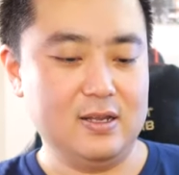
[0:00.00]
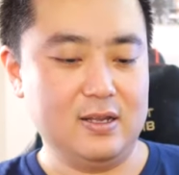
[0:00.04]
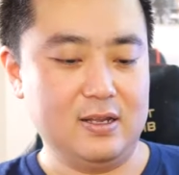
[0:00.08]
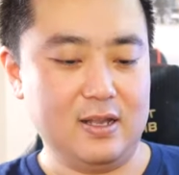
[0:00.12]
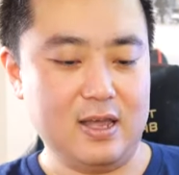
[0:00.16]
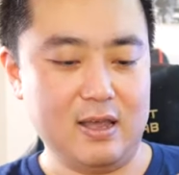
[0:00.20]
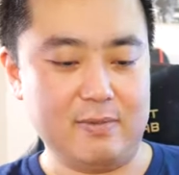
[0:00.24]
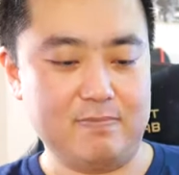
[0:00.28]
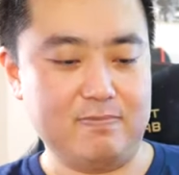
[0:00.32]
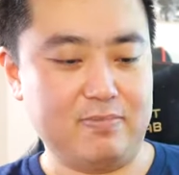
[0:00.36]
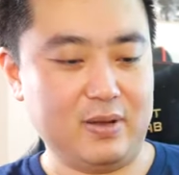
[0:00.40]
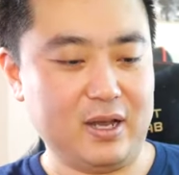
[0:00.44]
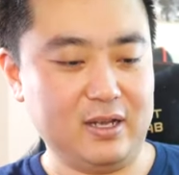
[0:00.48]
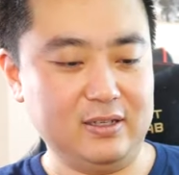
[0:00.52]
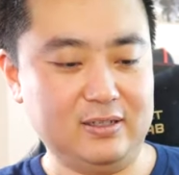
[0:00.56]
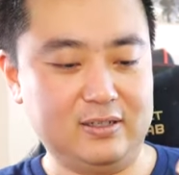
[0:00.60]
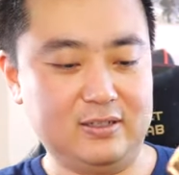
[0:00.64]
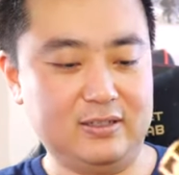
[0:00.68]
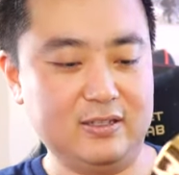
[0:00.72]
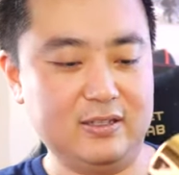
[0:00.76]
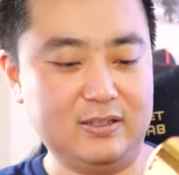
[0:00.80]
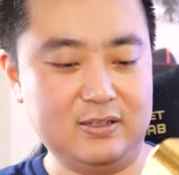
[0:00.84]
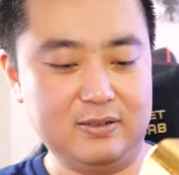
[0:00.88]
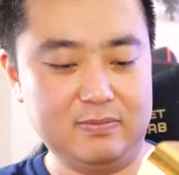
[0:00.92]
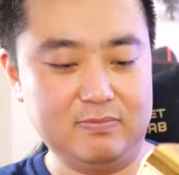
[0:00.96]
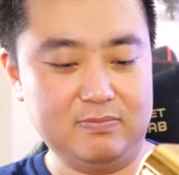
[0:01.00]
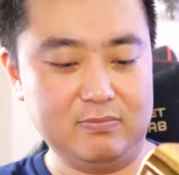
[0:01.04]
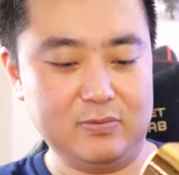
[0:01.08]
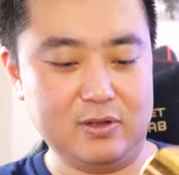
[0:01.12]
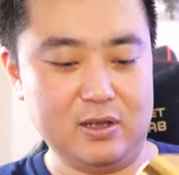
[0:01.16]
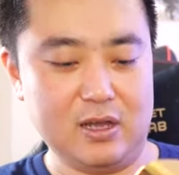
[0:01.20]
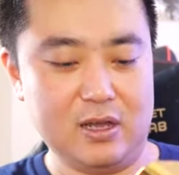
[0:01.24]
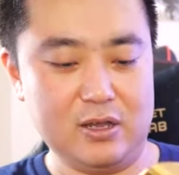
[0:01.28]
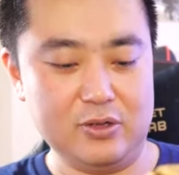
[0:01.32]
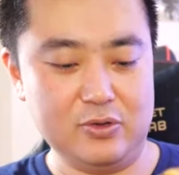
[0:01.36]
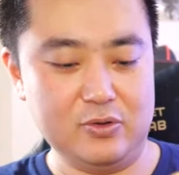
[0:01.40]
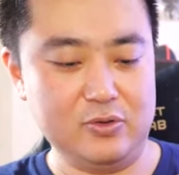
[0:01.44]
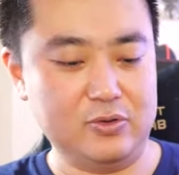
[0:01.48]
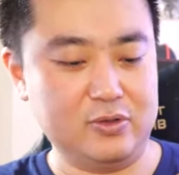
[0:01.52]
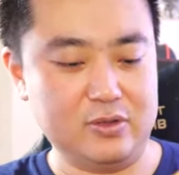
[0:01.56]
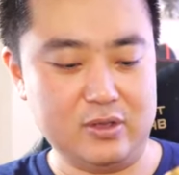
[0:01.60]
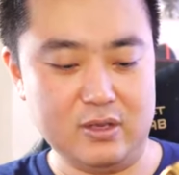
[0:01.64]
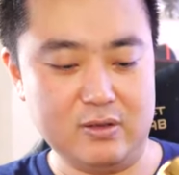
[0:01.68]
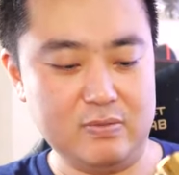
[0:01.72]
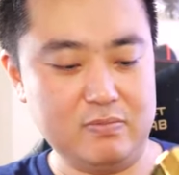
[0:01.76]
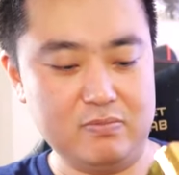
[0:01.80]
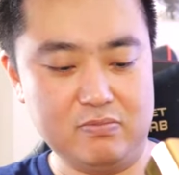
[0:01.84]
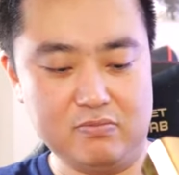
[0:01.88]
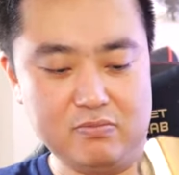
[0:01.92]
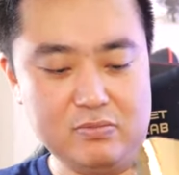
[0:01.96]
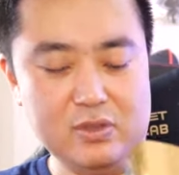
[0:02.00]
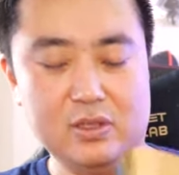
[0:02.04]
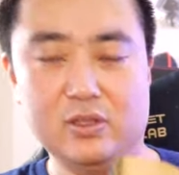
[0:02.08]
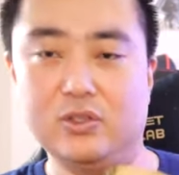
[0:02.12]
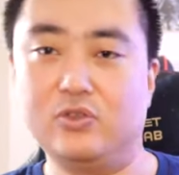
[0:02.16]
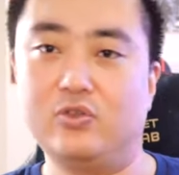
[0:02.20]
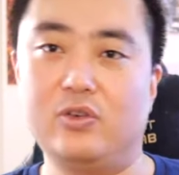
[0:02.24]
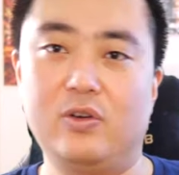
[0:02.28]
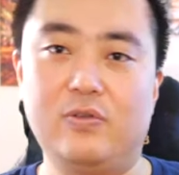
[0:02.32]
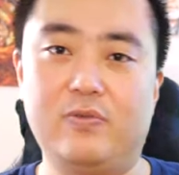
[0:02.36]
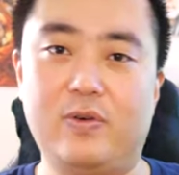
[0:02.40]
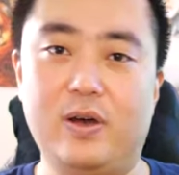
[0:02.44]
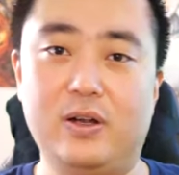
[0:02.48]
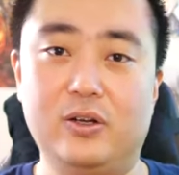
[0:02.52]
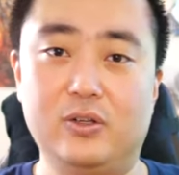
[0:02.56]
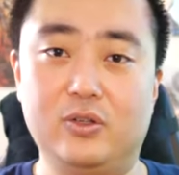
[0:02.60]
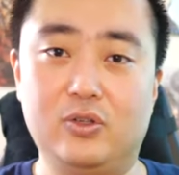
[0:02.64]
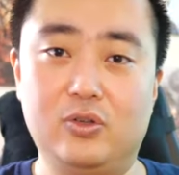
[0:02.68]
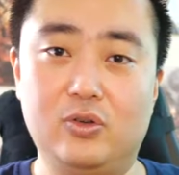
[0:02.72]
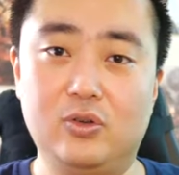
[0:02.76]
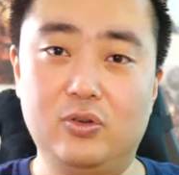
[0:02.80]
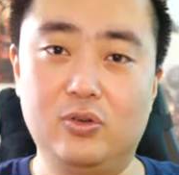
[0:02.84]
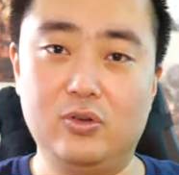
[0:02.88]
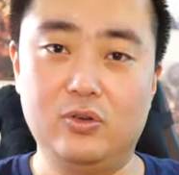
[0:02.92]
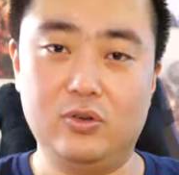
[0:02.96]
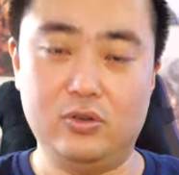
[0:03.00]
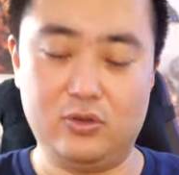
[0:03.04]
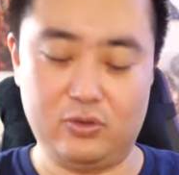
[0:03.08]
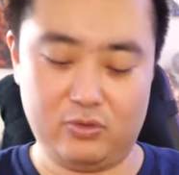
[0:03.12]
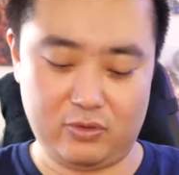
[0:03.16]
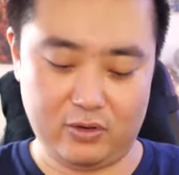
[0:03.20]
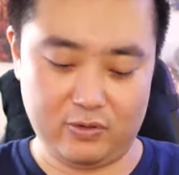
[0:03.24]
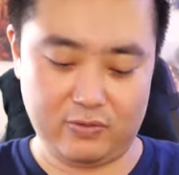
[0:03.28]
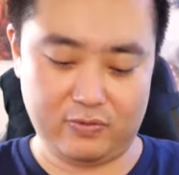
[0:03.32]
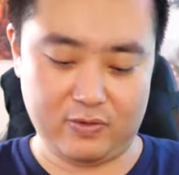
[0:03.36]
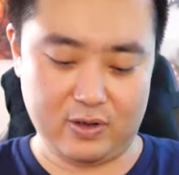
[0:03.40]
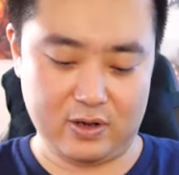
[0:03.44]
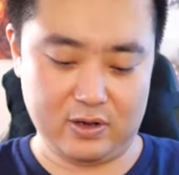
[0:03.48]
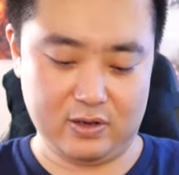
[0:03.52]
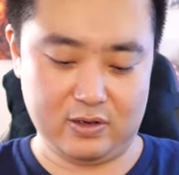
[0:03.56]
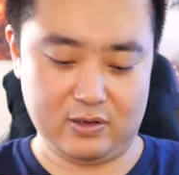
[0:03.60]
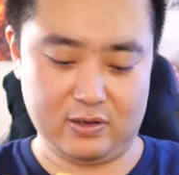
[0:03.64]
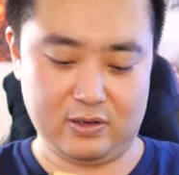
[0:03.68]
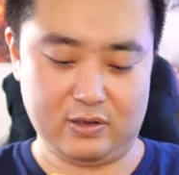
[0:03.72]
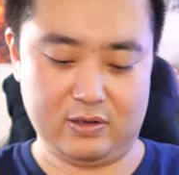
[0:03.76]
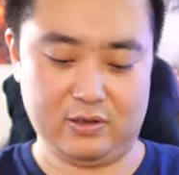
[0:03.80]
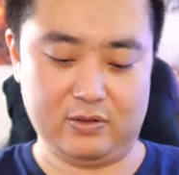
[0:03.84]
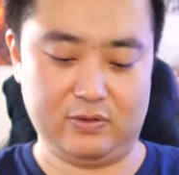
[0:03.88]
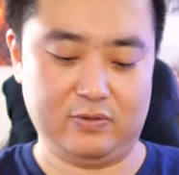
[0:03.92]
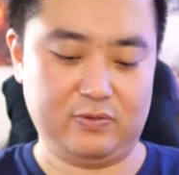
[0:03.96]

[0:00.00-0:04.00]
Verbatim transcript: like Bison, I used him in Street Fighter 2, Street Fighter